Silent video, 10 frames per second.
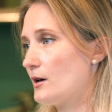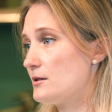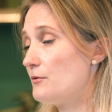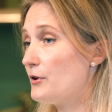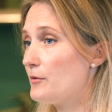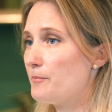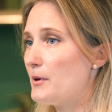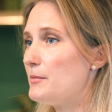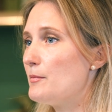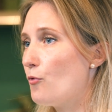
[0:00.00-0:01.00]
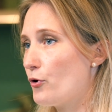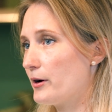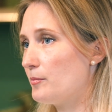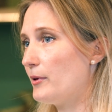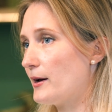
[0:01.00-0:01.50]
something maybe more
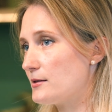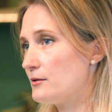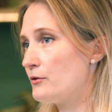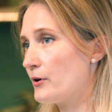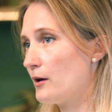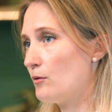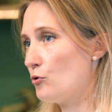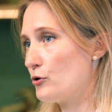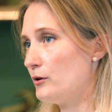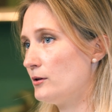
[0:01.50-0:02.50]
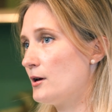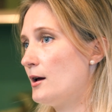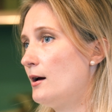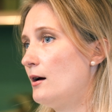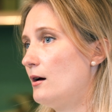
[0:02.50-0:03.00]
complex in the real world.
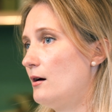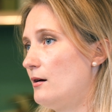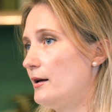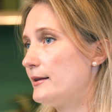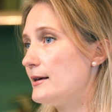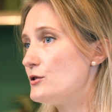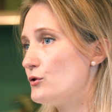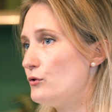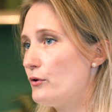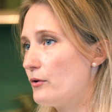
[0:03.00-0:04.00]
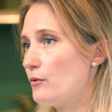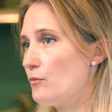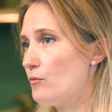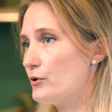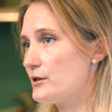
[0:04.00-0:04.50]
At least you know
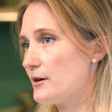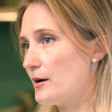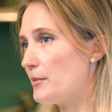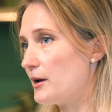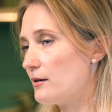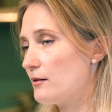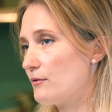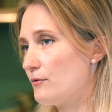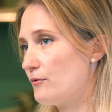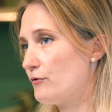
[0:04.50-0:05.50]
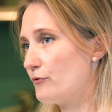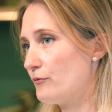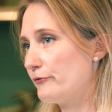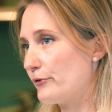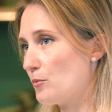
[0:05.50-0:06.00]
what's coming
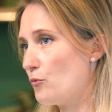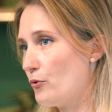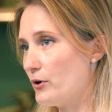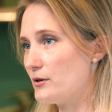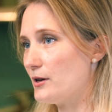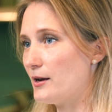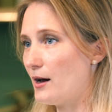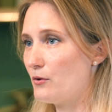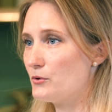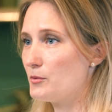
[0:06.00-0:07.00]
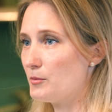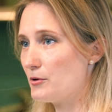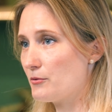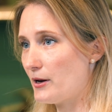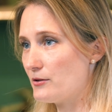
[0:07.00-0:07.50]
from what and how it will
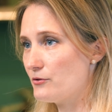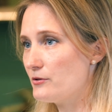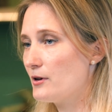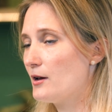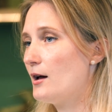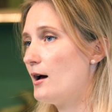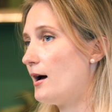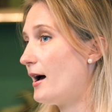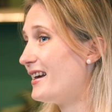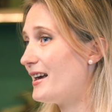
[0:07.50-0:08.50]
be rendered. I